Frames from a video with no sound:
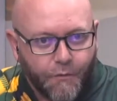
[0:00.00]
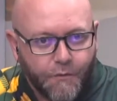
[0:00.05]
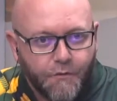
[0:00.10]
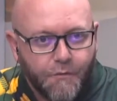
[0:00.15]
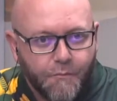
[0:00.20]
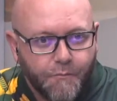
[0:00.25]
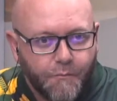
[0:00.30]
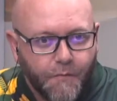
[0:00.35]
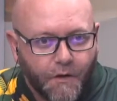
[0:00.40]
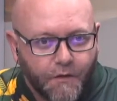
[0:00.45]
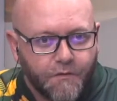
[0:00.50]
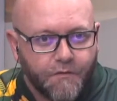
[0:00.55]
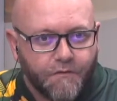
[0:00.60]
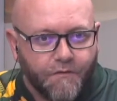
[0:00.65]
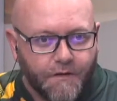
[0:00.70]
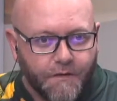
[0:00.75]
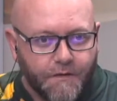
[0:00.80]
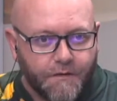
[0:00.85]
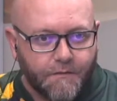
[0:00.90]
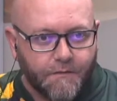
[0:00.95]
How would you
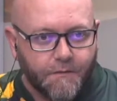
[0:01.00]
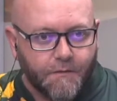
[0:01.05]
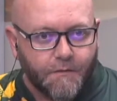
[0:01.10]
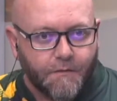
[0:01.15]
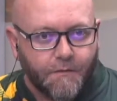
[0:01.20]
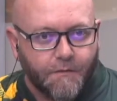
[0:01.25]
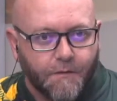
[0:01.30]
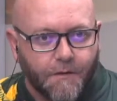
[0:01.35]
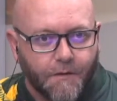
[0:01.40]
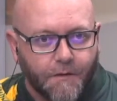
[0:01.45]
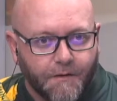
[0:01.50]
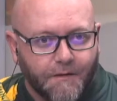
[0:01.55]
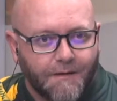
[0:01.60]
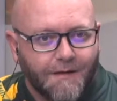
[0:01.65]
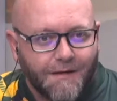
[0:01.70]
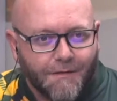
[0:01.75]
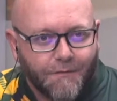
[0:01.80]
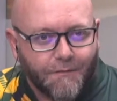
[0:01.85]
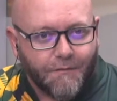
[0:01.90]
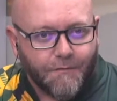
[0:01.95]
motivate
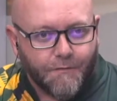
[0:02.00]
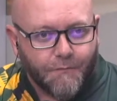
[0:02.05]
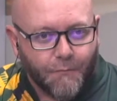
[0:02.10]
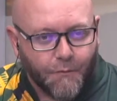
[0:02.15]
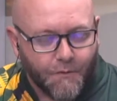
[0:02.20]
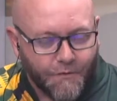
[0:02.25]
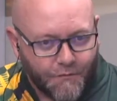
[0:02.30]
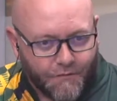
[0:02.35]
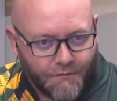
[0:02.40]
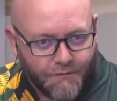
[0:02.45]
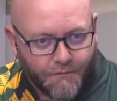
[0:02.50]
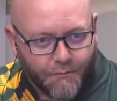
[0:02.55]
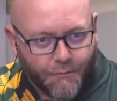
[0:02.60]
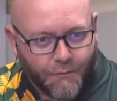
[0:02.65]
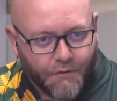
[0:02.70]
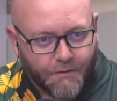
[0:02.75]
kids watching this